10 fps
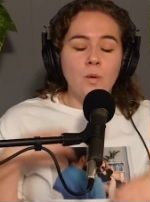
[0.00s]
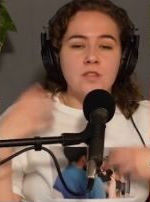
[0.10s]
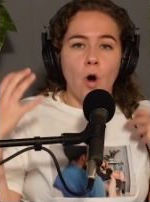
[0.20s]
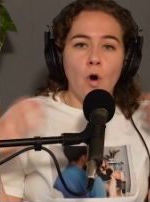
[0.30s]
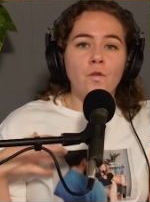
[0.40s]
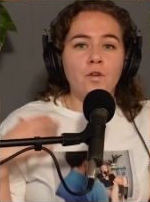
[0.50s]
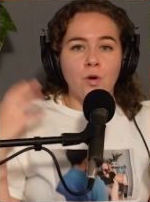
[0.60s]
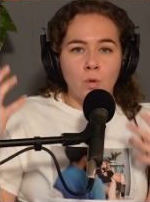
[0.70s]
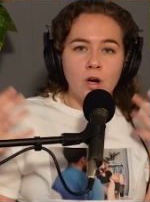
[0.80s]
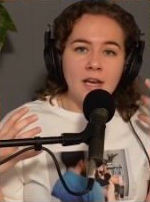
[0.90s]
was
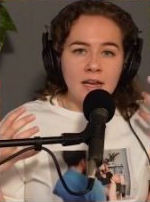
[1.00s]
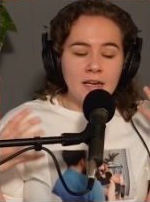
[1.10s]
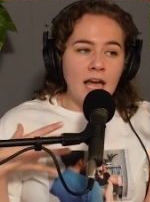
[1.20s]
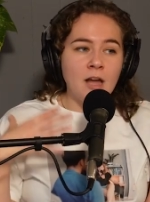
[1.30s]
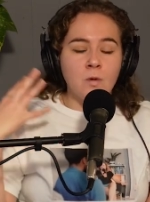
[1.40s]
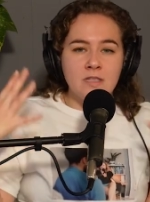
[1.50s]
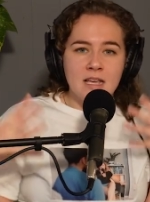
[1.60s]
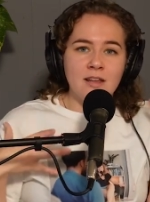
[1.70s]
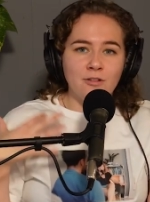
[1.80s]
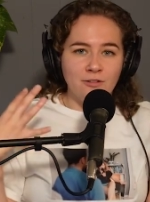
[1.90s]
overworking and was
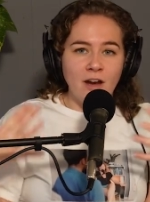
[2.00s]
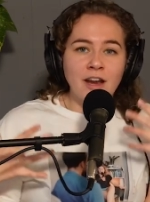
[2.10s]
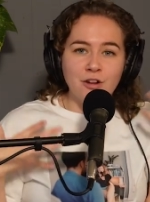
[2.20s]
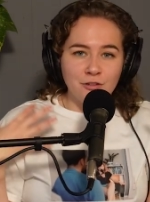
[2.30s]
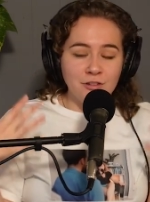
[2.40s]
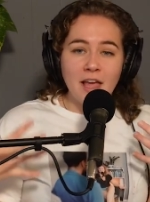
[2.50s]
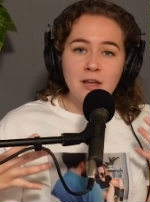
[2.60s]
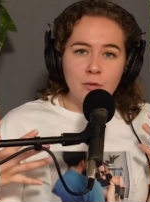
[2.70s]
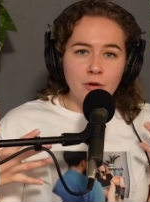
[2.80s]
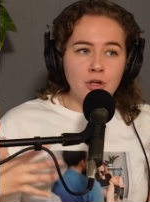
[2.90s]
in fight or
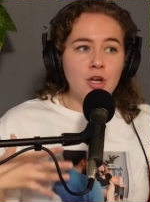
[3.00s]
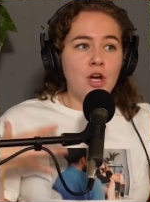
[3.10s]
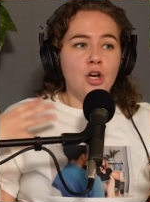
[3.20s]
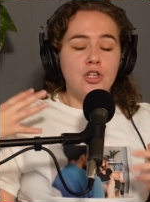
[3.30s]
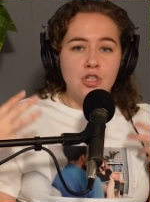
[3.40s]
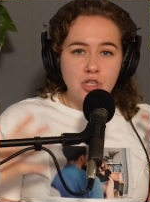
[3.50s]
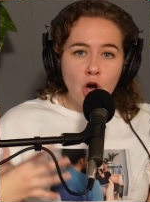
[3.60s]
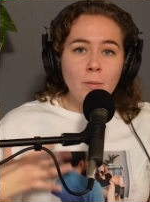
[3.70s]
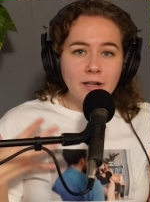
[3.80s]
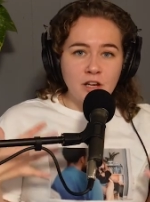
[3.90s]
flight mode
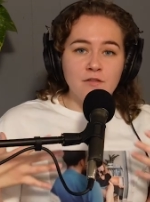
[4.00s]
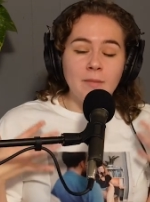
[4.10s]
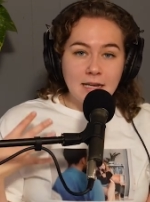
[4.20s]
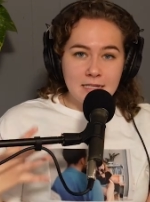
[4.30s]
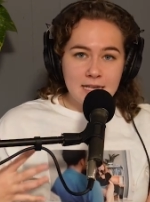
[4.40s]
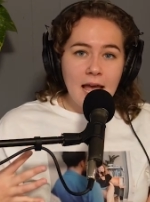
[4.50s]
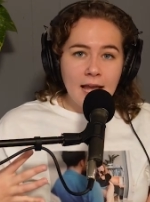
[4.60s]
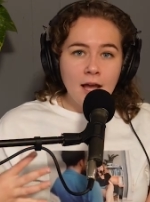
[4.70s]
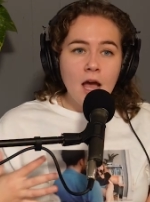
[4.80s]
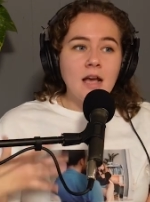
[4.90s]
so much of my
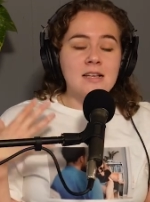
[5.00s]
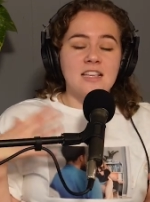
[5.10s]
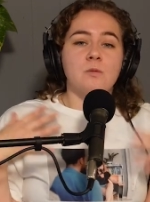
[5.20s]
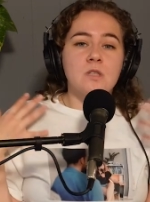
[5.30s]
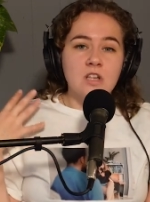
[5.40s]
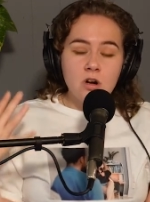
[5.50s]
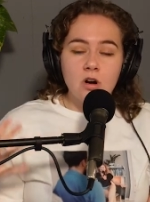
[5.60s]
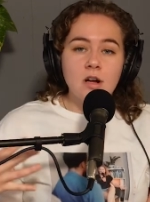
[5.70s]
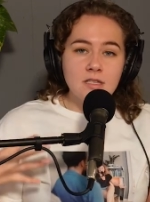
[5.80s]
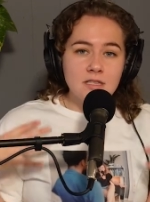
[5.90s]
day because I was
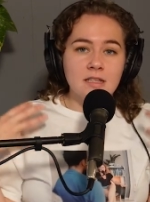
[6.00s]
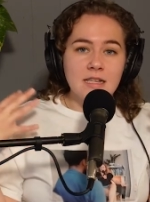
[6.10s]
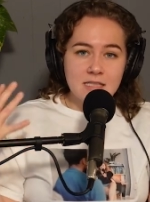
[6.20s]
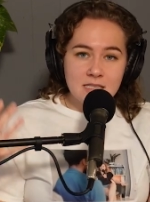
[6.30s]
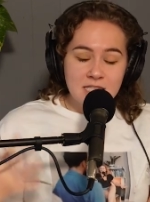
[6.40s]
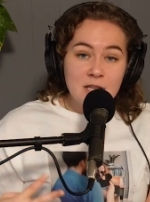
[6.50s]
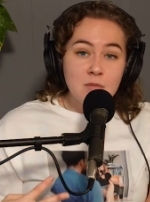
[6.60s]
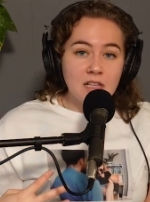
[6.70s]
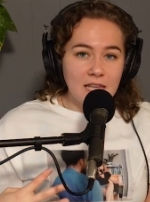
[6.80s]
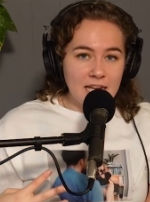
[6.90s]
constantly
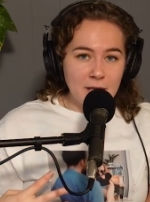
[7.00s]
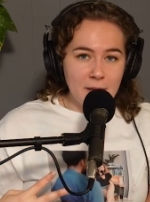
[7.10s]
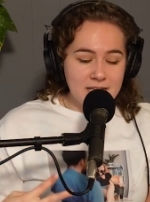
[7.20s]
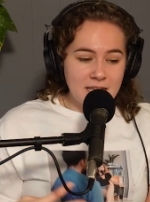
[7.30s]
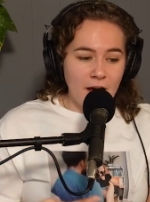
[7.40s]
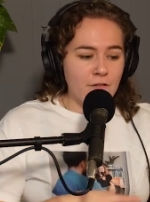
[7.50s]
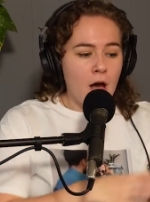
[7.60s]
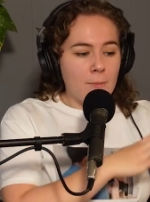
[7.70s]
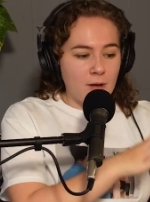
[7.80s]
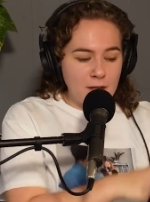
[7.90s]
stimulating myself
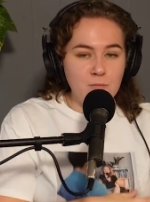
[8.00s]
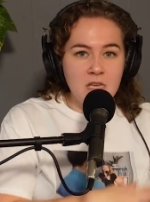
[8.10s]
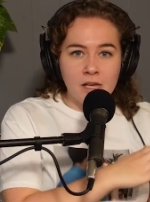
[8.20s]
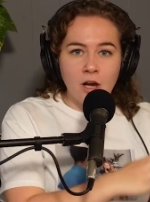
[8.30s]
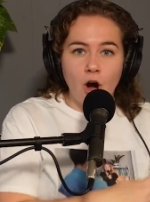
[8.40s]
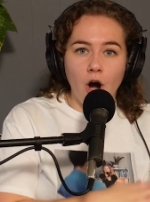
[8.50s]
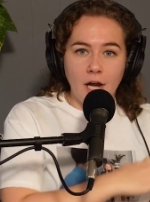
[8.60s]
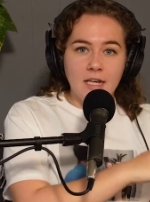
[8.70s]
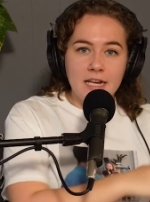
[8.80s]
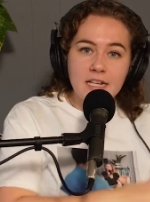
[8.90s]
by being
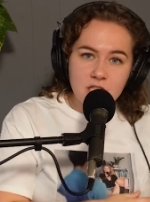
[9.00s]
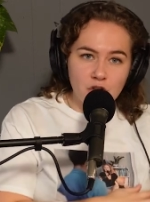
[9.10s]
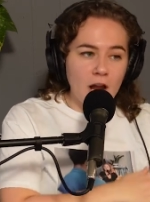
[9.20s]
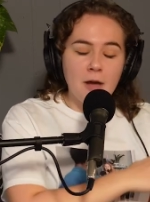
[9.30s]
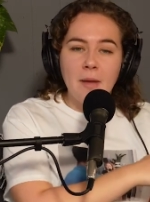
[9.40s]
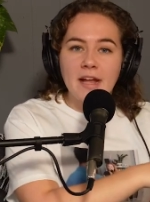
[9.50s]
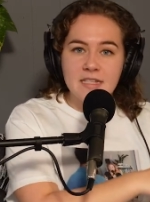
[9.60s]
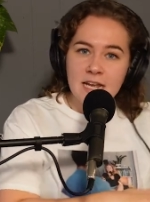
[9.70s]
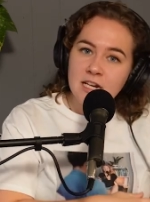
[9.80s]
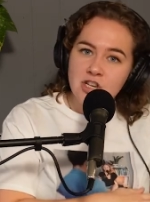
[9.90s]
on Instagram and
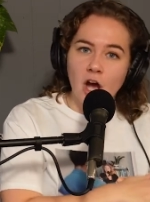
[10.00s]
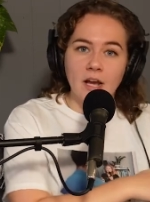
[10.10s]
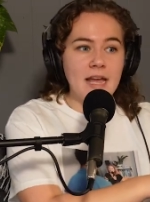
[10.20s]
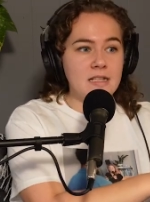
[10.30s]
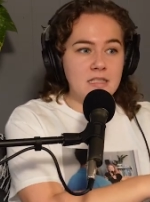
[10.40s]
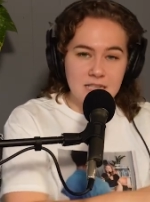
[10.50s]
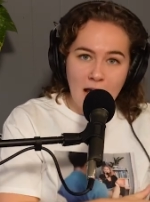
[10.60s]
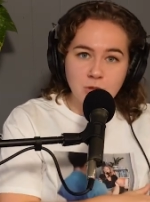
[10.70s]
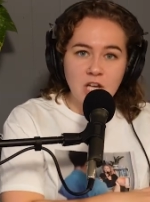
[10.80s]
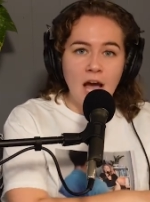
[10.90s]
TikTok and
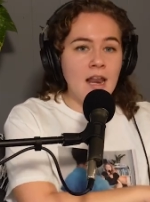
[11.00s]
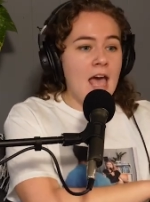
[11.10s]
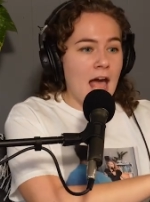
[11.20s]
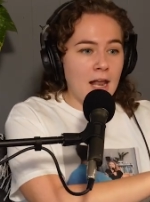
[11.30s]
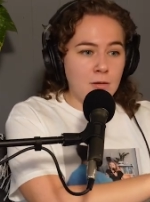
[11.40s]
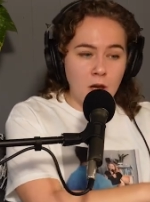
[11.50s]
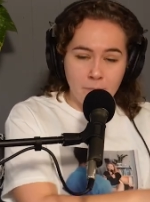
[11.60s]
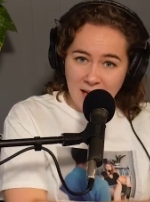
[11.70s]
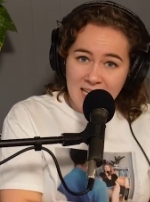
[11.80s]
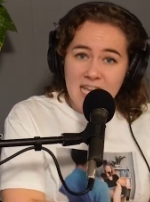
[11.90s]
Snapchat and
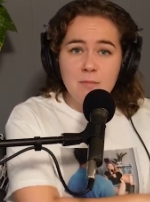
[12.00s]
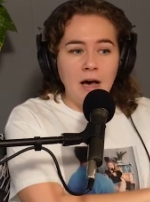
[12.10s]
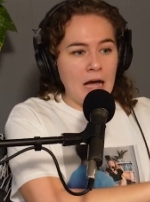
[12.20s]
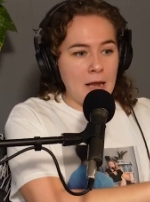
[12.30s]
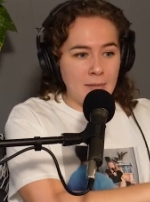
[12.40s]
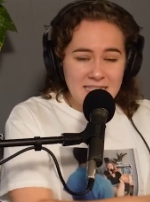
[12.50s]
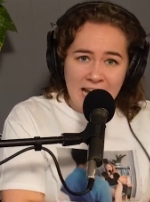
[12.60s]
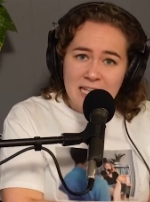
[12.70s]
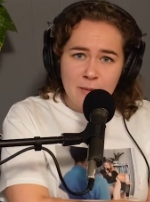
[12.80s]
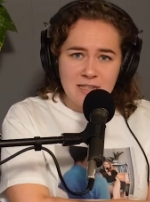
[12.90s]
my email and my
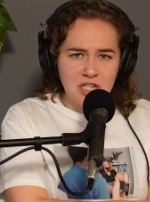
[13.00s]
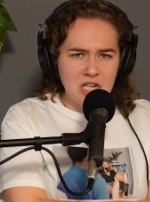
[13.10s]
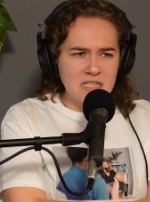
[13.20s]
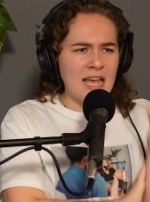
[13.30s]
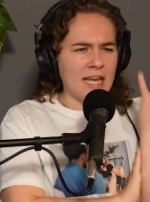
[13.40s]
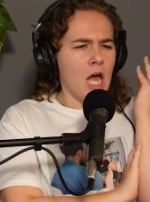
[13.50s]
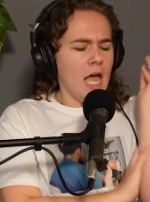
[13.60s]
text messages. Like,